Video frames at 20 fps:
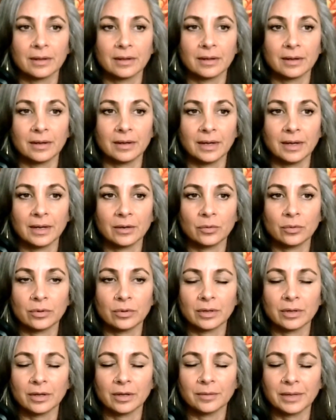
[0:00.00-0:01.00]
I
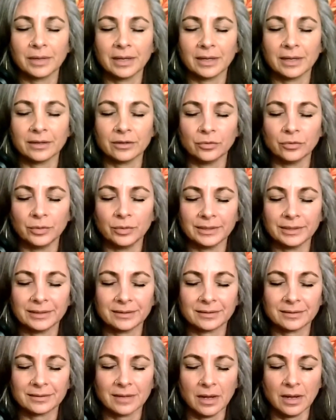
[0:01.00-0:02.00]
will come get you when
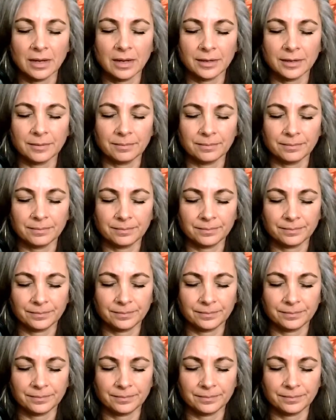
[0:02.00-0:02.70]
it's time.